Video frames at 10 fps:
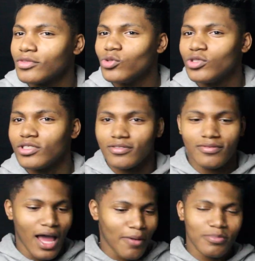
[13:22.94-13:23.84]

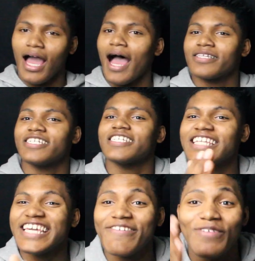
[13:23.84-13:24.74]
I just
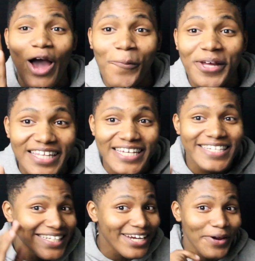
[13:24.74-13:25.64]
leave y'all with
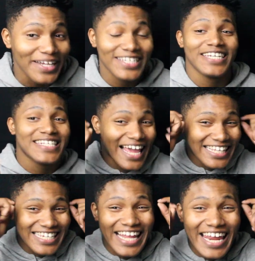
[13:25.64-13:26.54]
these lyrics, just
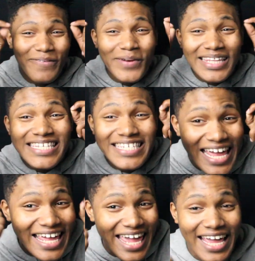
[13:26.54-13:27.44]
like to let it really
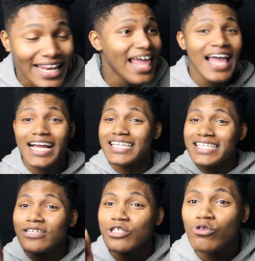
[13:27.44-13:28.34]
sink in, cause
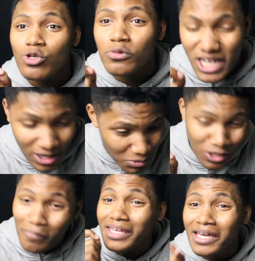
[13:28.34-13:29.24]
these YouTube channels
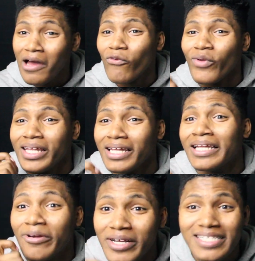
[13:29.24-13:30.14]
don't be covering the
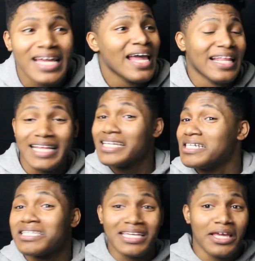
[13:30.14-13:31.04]
lyrics. They
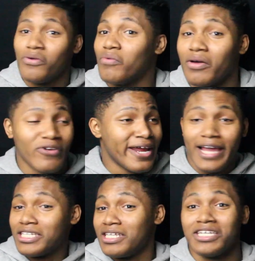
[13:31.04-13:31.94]
just give you what
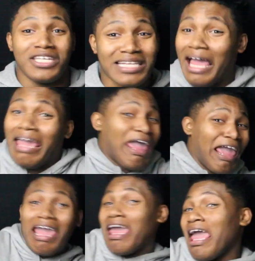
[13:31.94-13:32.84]
reaction is, just like,
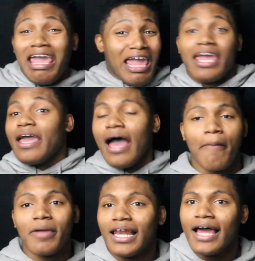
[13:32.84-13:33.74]
hey.
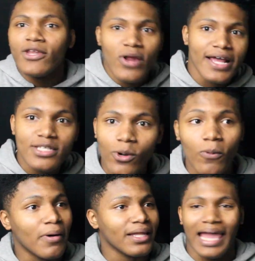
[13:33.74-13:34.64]
I mean, I do that
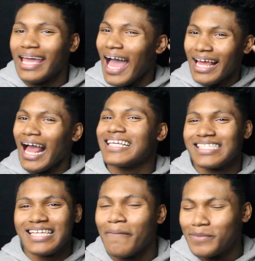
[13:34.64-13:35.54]
too, but like I
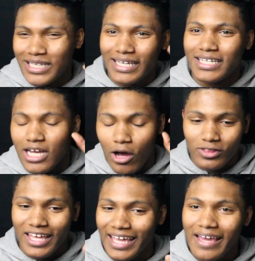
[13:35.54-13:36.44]
stop to let
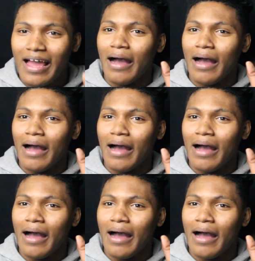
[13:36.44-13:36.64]
y'all think